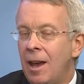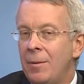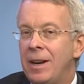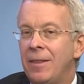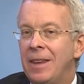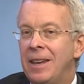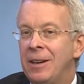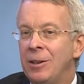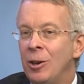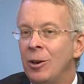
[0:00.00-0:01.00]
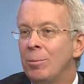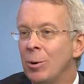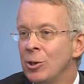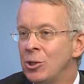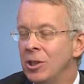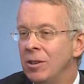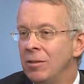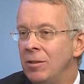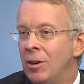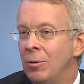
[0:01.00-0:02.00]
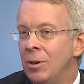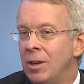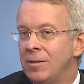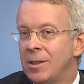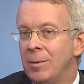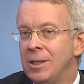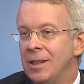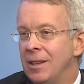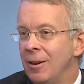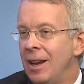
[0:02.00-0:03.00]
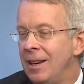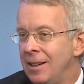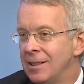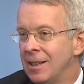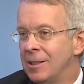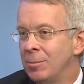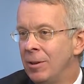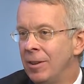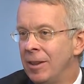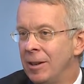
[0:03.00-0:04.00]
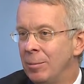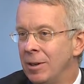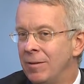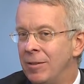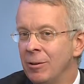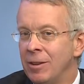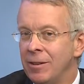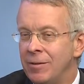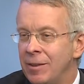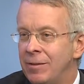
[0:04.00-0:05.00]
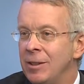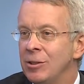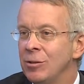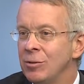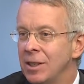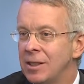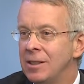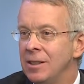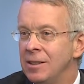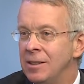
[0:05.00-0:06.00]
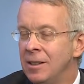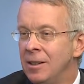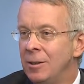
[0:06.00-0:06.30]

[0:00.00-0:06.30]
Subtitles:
I mean, I think in a young person, you know, if someone's in their 80s, that's one thing, but if they're in their 50s or 60s,